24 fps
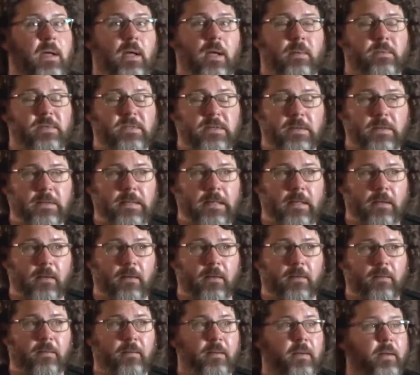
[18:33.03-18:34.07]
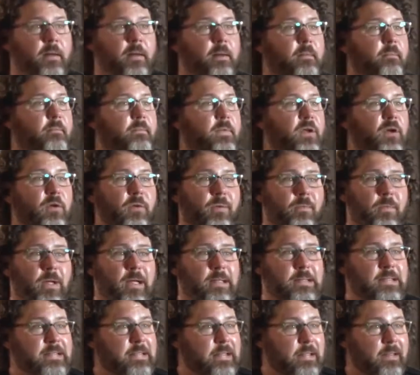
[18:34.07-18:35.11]
I'm still here, and I'm
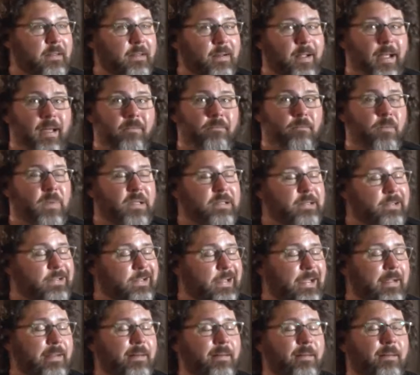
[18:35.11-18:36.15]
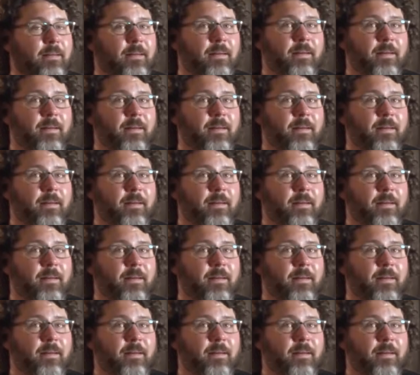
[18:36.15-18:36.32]
not sick, and I haven't been sick.